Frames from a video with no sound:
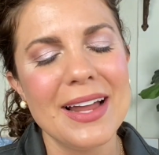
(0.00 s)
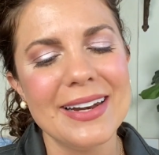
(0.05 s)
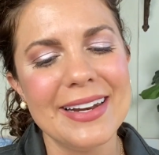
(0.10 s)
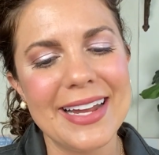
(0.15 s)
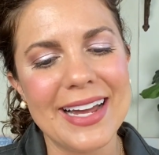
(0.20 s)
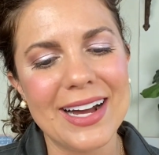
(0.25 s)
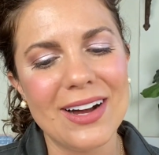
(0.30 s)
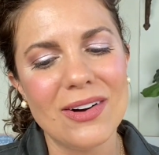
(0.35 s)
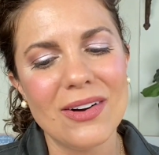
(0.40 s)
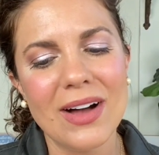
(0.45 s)

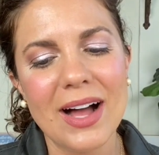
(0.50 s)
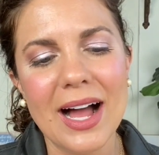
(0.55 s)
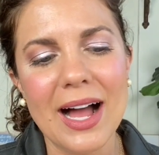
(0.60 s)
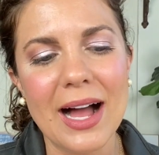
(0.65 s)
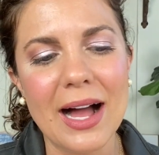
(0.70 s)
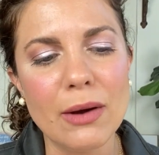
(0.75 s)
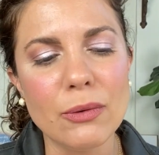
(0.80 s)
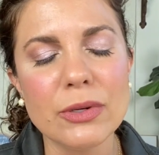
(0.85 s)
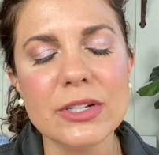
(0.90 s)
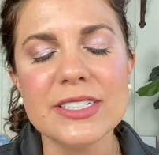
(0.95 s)
Now,
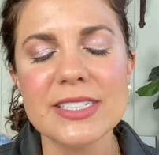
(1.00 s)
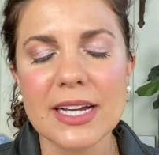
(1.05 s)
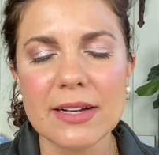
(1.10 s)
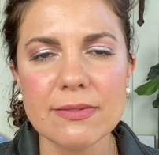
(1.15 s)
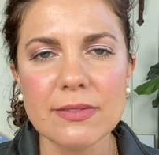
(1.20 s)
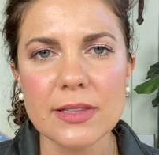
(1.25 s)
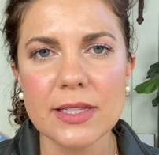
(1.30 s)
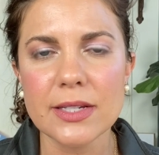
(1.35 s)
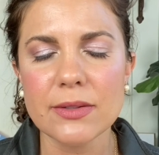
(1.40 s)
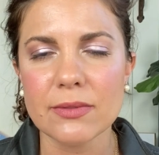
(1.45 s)
I would
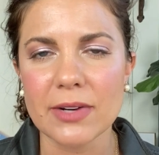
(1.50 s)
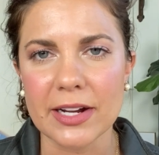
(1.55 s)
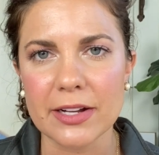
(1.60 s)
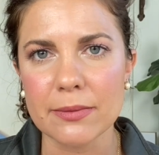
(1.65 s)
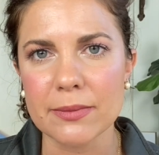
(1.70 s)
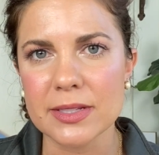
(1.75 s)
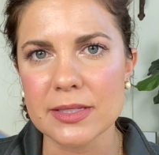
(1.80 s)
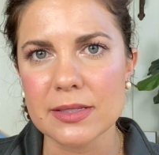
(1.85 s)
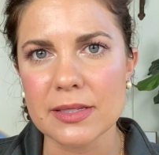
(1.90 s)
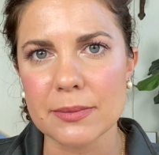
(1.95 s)
definitely
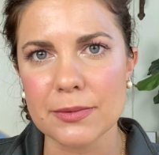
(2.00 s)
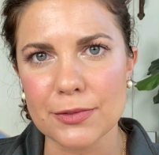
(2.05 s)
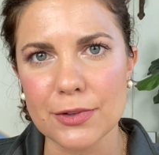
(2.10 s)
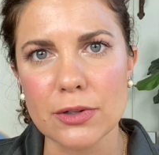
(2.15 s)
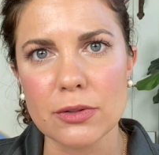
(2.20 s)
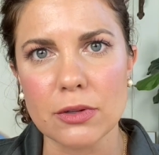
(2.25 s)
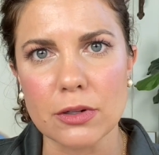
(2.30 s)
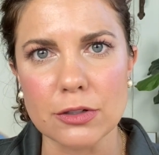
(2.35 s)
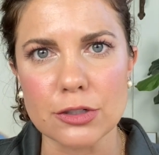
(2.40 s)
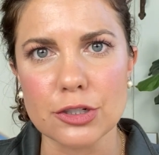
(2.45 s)
recommend some of
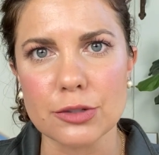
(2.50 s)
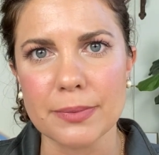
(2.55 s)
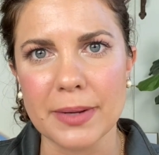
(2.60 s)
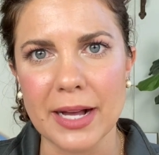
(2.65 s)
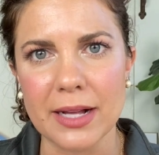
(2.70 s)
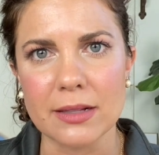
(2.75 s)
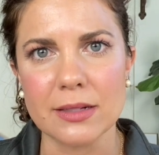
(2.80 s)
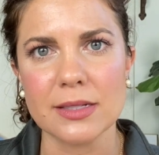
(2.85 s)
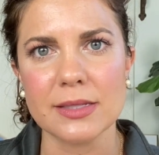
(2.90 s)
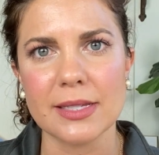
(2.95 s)
her larger
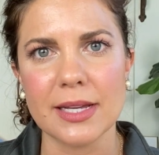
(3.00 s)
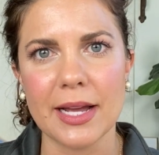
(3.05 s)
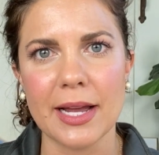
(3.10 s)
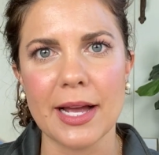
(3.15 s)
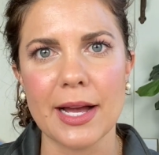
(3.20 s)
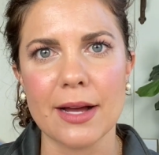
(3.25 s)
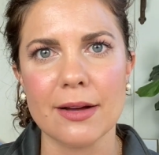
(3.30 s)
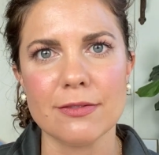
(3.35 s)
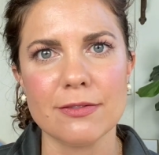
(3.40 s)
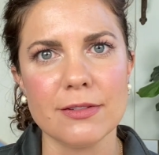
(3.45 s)
palettes. I
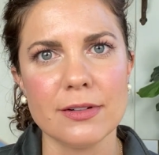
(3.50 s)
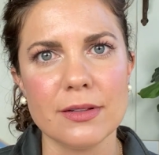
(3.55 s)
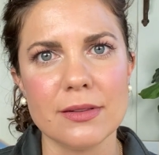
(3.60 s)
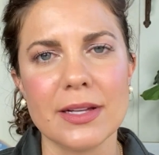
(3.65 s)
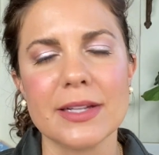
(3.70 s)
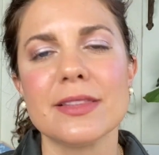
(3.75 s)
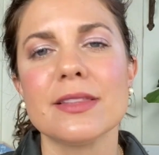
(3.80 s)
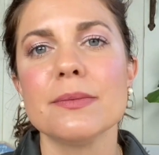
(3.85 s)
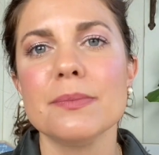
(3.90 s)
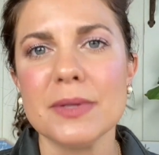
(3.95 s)
have
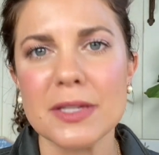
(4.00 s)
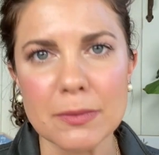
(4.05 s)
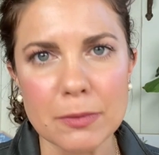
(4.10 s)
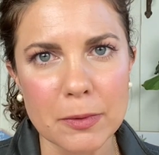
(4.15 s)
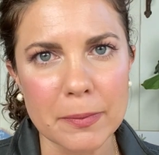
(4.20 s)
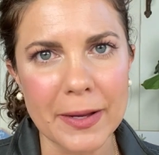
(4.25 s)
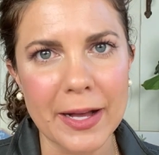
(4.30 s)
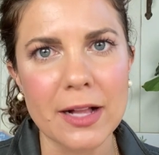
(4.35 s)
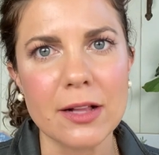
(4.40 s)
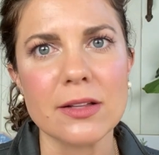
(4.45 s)
like the
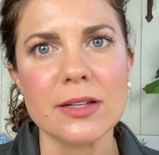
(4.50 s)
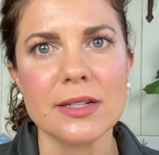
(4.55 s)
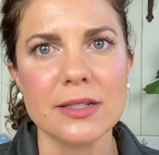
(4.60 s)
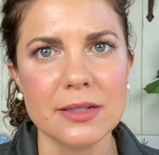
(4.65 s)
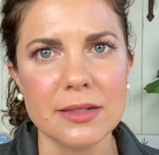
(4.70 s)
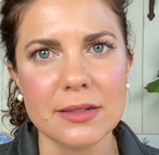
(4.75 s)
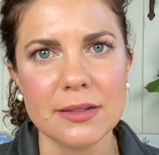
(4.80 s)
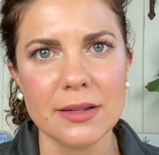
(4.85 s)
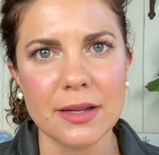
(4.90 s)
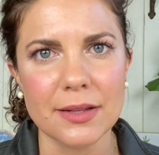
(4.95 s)
Biba palette
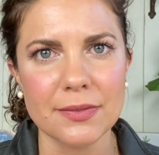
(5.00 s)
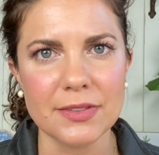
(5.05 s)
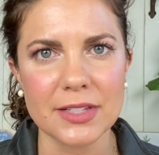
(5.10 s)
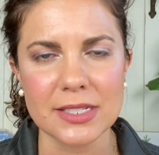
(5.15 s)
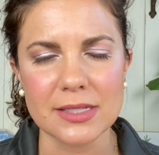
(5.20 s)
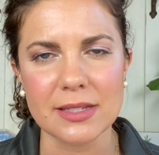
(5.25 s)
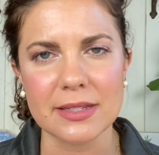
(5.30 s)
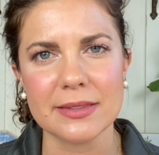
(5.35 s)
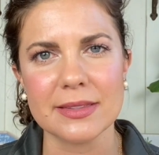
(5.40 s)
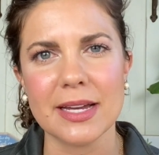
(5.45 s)
and
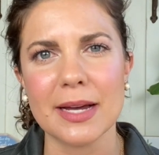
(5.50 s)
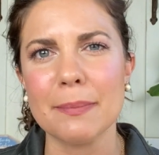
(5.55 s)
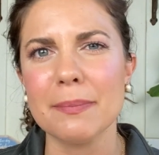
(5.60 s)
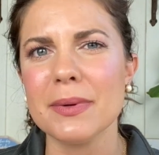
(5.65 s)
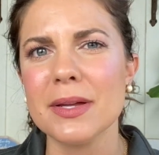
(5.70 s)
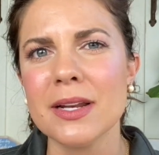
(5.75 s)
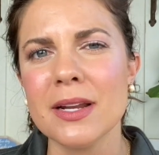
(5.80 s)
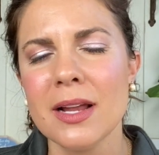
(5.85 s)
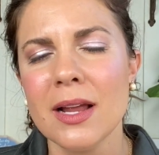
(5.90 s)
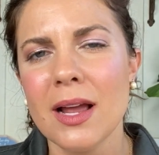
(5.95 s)
things like that,
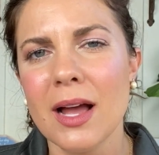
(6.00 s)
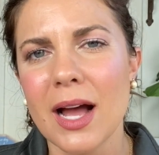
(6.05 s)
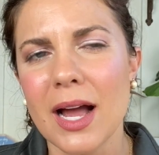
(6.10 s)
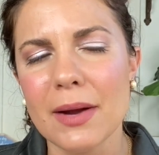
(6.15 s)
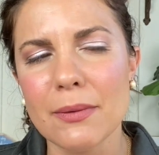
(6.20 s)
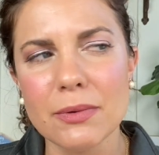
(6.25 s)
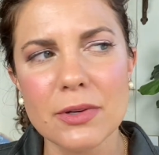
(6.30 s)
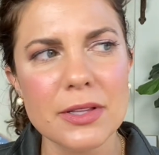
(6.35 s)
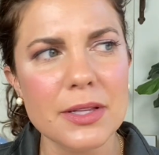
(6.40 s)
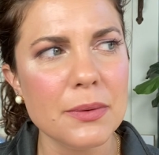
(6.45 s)
but I
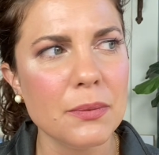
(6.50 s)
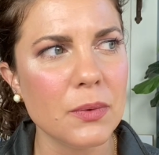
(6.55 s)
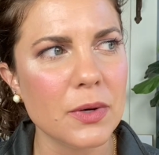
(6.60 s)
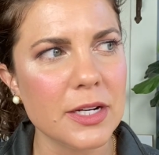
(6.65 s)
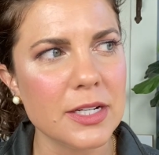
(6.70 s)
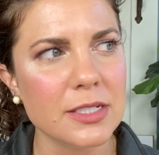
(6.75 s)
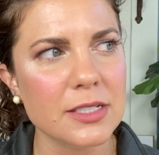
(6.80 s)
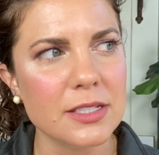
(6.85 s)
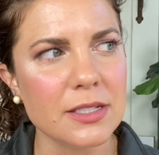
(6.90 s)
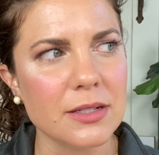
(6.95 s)
really
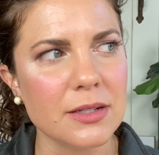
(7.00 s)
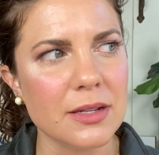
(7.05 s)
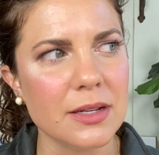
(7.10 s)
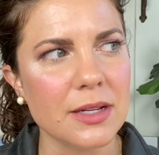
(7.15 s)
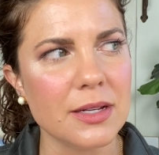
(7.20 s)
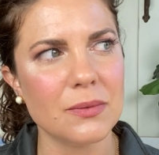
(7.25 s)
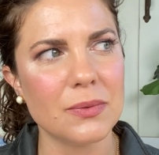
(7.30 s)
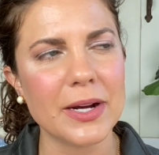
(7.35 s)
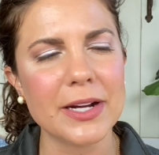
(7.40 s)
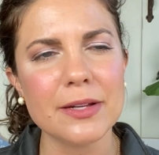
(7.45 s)
wanted
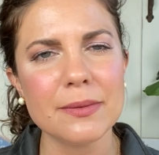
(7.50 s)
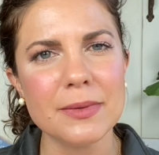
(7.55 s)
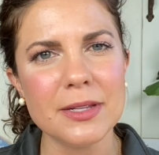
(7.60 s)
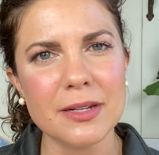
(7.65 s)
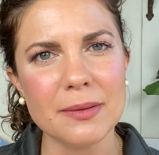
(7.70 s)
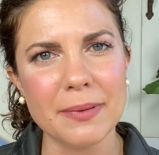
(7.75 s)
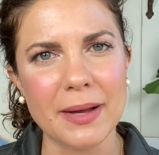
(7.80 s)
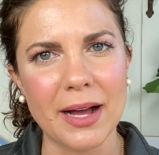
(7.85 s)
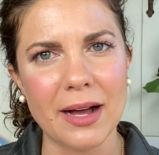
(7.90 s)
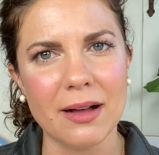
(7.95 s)
to recommend
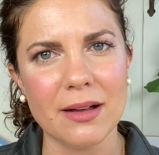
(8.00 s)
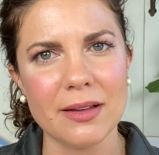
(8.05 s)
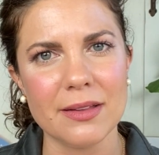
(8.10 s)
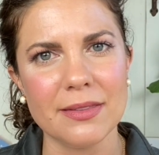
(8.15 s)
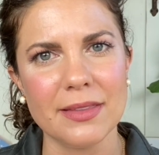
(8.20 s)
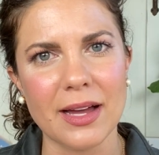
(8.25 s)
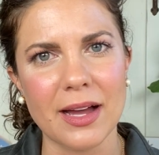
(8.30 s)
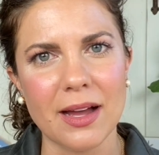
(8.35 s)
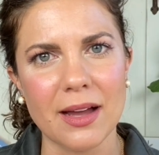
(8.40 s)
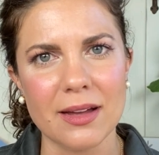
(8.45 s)
a
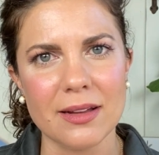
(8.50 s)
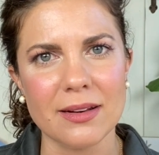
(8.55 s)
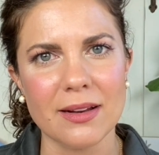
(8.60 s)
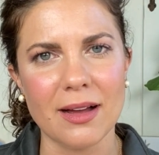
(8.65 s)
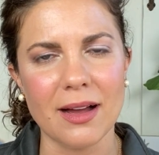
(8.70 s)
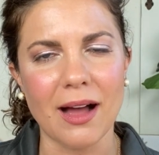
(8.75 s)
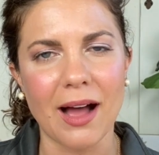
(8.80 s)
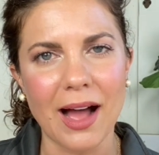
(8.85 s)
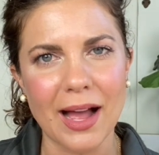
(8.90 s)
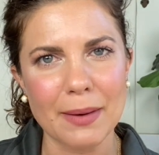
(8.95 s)
palette that
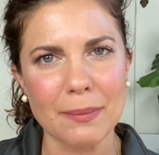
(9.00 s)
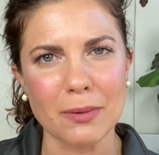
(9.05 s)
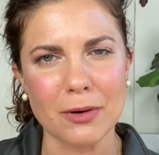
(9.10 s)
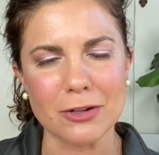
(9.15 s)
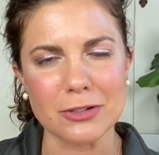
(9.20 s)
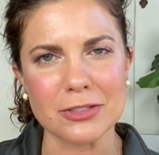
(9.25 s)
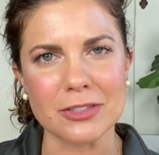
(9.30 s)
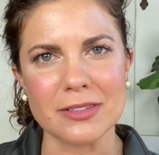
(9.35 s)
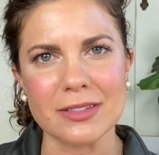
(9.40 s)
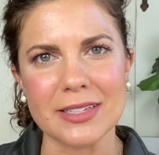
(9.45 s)
I
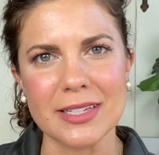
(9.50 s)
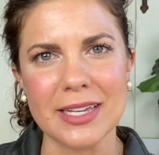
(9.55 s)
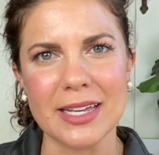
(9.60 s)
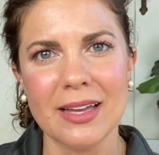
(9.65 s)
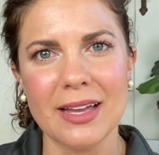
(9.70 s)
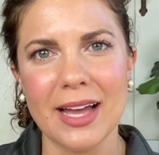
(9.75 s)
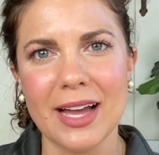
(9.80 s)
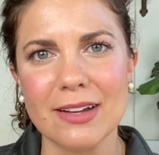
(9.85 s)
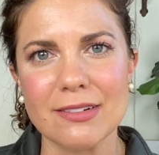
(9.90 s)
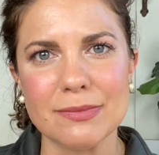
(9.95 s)
personally
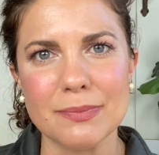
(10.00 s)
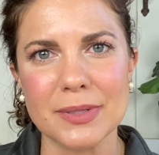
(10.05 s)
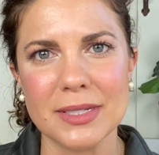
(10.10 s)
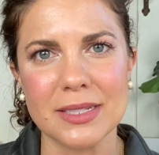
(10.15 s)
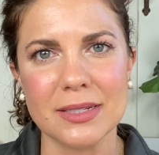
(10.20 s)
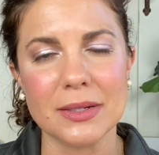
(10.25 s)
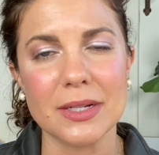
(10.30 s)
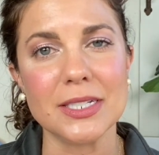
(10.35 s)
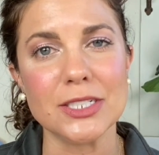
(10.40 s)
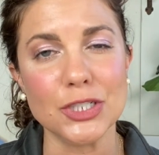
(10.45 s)
have
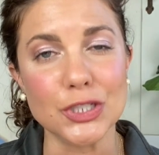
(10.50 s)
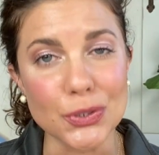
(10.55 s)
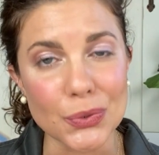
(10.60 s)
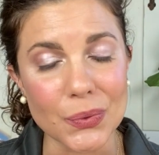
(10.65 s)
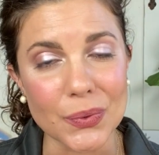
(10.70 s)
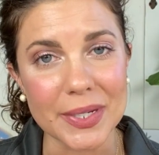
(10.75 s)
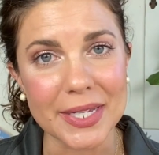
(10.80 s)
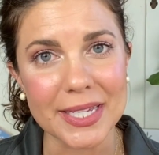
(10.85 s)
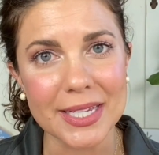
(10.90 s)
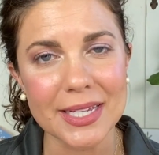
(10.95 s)
been
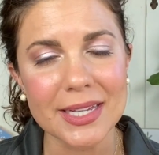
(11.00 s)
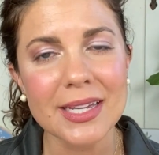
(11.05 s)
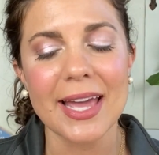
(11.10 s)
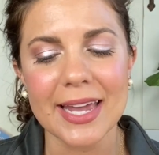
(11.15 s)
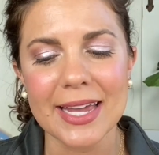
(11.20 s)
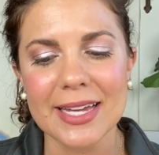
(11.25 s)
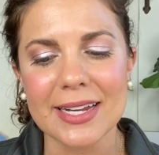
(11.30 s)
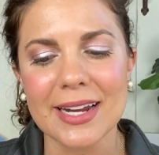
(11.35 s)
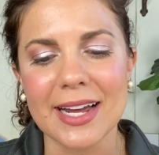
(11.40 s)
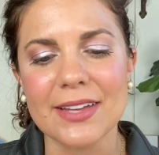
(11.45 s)
enjoying,
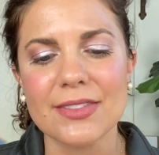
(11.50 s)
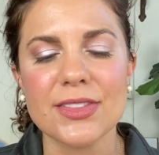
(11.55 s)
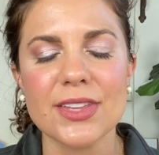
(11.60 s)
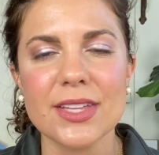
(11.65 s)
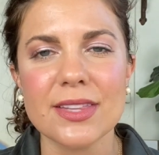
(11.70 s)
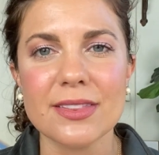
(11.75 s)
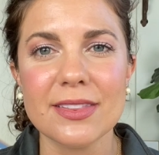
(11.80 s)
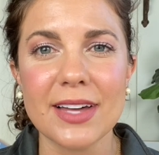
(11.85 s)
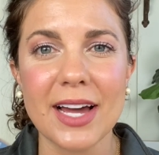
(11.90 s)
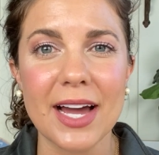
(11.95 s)
and I
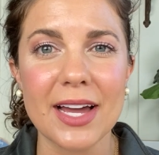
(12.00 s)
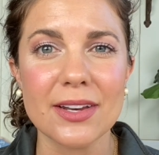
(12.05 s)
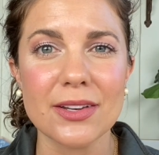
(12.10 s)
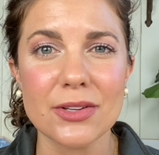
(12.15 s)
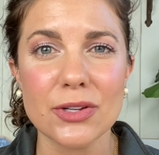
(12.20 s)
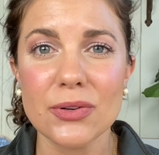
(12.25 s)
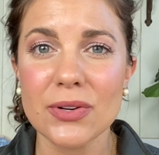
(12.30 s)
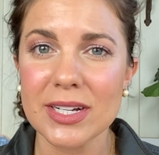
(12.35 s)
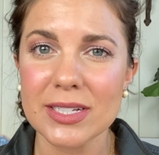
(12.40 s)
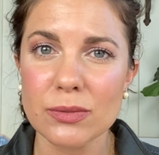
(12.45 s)
think that
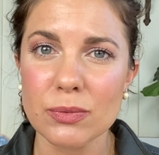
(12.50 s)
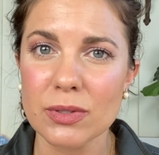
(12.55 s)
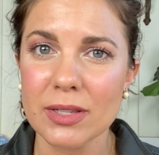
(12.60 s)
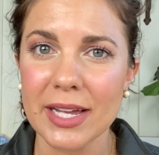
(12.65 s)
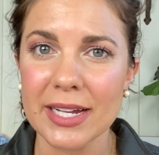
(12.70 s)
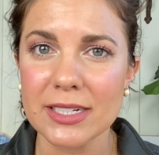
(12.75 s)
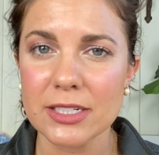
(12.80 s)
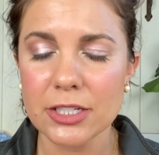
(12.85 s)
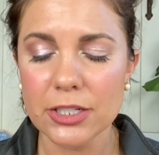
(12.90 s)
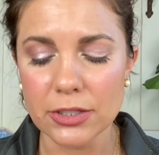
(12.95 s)
you guys would
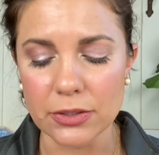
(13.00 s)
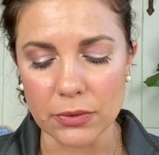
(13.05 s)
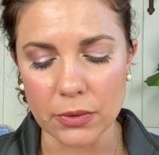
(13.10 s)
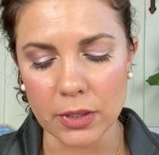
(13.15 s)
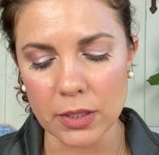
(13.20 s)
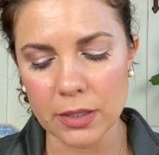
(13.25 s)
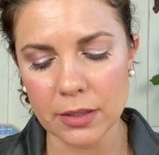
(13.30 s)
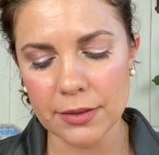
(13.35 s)
like too.